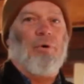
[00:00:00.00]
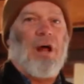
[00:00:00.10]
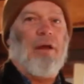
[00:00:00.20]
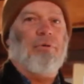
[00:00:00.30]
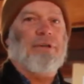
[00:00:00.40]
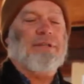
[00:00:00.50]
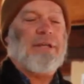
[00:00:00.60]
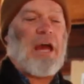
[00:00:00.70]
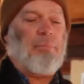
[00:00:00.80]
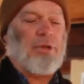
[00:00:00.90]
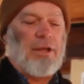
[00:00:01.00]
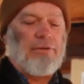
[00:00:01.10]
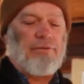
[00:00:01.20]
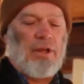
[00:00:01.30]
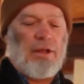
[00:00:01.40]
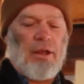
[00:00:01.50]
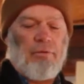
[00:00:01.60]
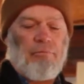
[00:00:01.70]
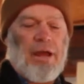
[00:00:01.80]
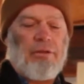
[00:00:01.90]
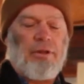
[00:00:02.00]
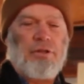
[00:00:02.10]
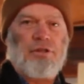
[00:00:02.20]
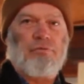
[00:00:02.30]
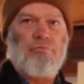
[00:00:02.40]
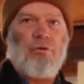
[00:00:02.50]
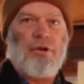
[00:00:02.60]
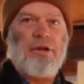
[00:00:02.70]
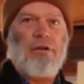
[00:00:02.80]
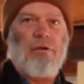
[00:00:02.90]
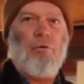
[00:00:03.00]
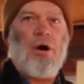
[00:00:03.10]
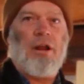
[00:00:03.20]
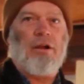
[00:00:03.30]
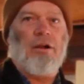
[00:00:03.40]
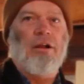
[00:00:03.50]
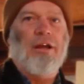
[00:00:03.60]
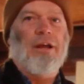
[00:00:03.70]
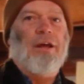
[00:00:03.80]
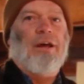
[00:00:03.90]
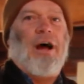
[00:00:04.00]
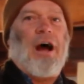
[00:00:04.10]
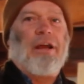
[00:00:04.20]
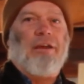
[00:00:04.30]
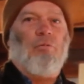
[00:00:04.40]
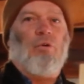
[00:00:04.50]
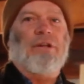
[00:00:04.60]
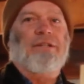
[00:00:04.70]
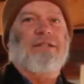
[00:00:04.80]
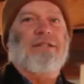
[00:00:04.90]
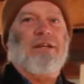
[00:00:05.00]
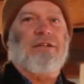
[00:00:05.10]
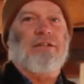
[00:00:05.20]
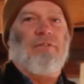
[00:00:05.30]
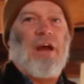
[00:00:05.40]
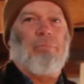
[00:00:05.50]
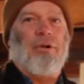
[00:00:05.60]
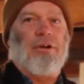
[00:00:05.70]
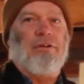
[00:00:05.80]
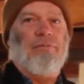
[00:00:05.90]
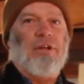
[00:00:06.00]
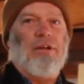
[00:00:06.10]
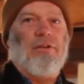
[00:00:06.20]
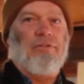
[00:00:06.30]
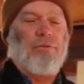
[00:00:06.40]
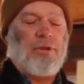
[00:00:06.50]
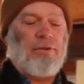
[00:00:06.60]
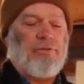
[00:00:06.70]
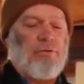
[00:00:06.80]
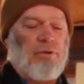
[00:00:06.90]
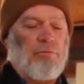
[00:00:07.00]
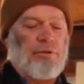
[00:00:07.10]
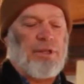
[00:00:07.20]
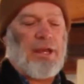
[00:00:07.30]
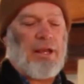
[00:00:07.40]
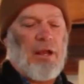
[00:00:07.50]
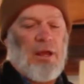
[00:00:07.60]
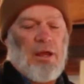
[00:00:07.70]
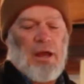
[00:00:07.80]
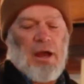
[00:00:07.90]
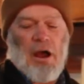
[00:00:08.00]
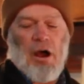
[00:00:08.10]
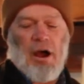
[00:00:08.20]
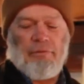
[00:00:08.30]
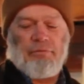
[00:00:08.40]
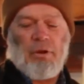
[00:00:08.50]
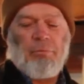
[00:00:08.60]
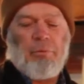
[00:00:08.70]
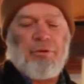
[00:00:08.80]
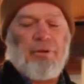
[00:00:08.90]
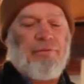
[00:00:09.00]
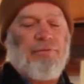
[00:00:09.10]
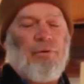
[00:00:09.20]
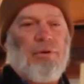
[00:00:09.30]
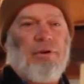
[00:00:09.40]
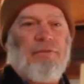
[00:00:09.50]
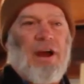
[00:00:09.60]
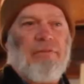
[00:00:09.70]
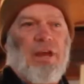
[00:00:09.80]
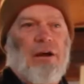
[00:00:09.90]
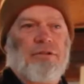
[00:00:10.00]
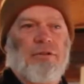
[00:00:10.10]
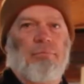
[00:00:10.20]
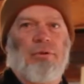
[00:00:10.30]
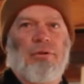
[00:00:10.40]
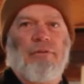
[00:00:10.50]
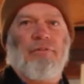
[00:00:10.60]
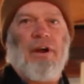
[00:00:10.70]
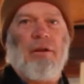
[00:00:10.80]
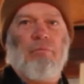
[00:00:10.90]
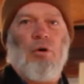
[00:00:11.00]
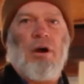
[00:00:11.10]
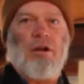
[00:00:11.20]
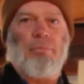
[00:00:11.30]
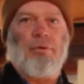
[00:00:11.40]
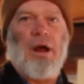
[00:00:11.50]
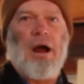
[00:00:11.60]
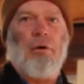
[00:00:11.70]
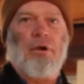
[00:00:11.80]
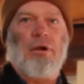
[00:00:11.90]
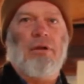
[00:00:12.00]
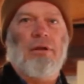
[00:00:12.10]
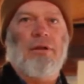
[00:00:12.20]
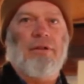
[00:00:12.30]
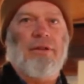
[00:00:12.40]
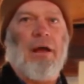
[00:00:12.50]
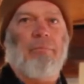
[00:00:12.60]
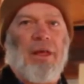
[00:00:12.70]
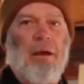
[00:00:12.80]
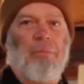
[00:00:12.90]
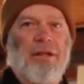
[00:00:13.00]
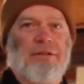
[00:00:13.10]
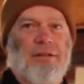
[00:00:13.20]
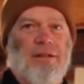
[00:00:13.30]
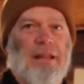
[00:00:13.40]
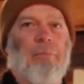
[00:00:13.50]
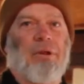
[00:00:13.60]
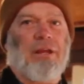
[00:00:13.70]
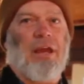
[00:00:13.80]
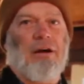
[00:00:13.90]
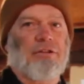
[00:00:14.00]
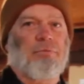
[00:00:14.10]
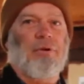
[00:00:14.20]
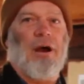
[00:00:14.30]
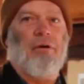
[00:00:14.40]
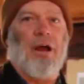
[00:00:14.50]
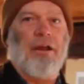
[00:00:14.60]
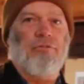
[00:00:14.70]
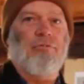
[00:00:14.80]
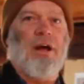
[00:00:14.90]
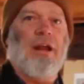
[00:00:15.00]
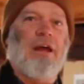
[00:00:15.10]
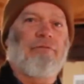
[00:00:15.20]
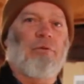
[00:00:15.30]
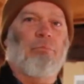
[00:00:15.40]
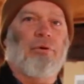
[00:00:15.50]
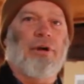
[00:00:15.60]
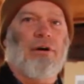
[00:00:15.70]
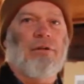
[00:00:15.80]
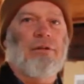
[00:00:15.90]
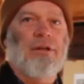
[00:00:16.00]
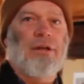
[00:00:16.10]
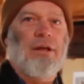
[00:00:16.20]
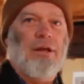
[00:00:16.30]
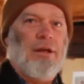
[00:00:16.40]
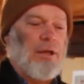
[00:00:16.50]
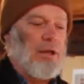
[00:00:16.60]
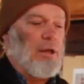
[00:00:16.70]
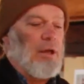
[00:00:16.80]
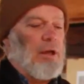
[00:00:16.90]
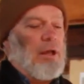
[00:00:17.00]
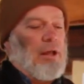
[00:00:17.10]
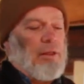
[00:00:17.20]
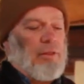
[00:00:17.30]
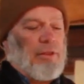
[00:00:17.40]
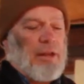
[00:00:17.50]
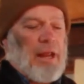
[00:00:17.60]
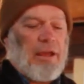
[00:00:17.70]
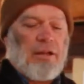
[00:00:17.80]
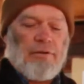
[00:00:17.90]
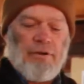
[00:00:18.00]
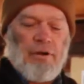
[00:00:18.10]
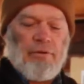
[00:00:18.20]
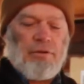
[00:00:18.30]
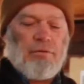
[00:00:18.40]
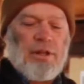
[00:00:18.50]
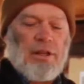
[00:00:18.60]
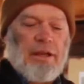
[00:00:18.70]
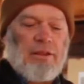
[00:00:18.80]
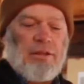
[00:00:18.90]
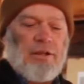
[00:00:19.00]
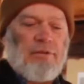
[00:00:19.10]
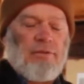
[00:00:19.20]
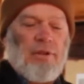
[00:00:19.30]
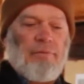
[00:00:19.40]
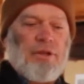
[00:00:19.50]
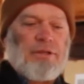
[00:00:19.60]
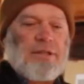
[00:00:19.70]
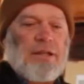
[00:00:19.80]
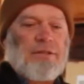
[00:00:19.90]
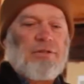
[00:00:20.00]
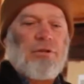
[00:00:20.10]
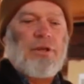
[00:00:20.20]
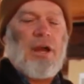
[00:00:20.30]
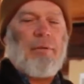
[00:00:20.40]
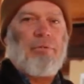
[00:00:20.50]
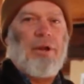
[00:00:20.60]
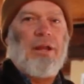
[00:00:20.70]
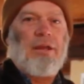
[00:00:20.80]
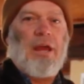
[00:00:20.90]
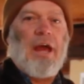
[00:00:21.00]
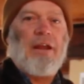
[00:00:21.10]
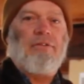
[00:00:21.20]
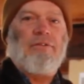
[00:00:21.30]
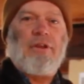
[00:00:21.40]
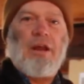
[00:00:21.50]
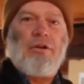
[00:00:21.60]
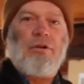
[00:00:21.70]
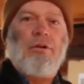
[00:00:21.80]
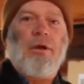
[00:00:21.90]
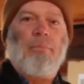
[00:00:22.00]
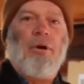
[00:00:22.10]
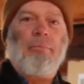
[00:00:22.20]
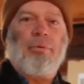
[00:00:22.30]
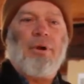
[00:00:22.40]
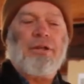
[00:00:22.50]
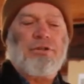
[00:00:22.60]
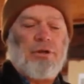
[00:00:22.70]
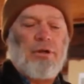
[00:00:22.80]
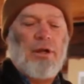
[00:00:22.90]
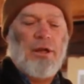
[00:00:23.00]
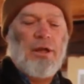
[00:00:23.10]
when I put sap against it, rather than just ordinary water, I get one-sixth of that productivity. So this unit will take off uh, somewhere between four and five gallons of purified water per hour. That, that means that many gallons per hour I do not have to boil. The negative of a unit like this is since it's only operating at standard pump pressure,